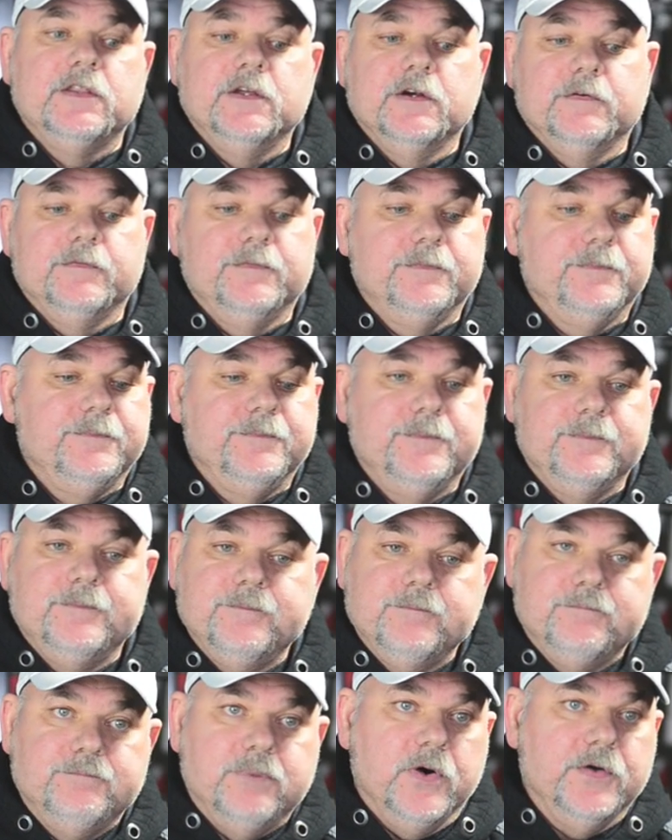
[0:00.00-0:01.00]
They're
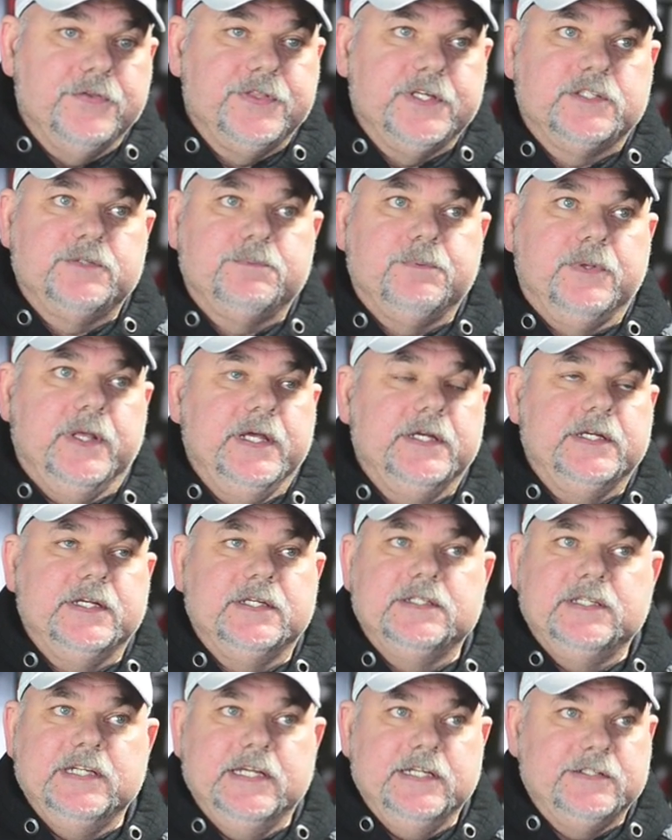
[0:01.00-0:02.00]
both explained
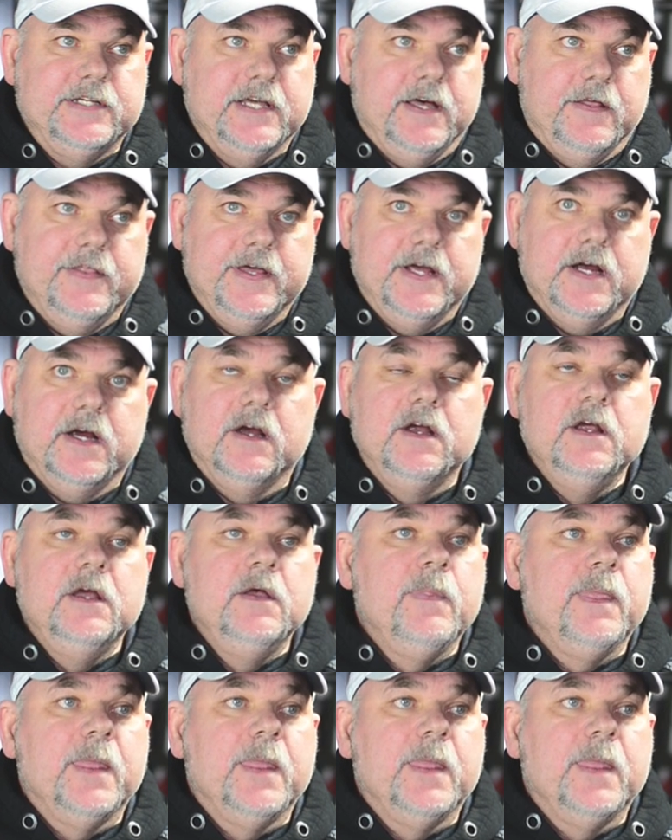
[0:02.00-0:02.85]
in detail there.